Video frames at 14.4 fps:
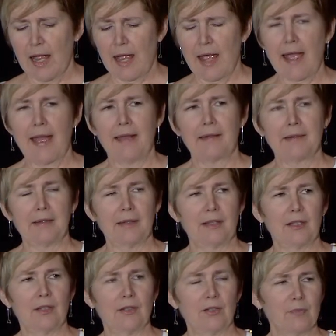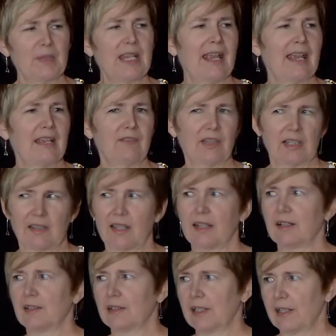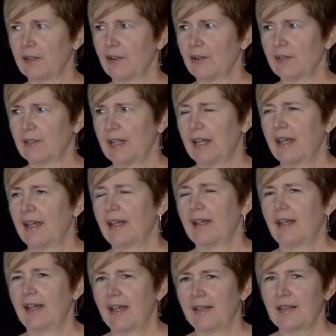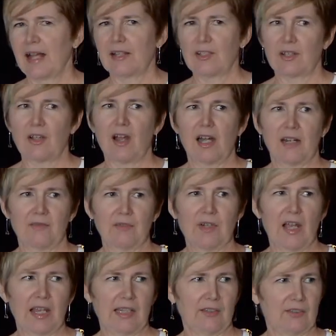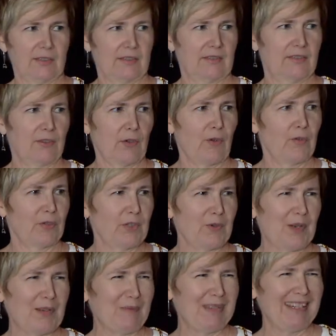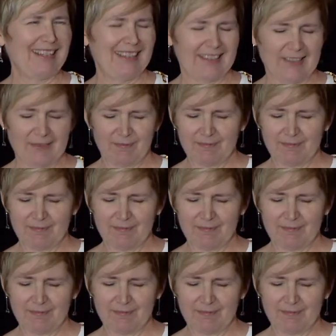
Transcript: and you're behaving like a leader. And that's the kind of nice zone you want to be in.